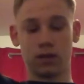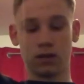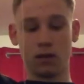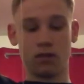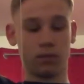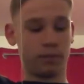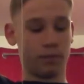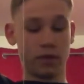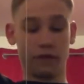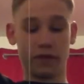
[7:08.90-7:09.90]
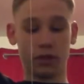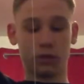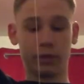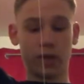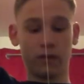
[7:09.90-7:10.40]
The fish
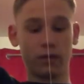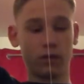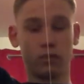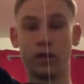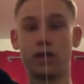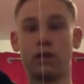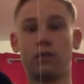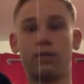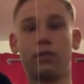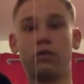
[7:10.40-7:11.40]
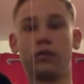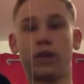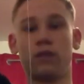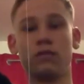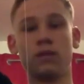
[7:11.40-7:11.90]
would be heavier in the weight, and it would pull
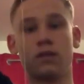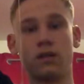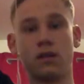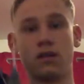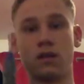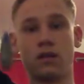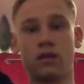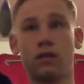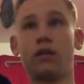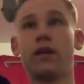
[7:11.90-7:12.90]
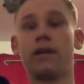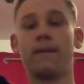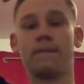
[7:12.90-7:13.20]
down like that,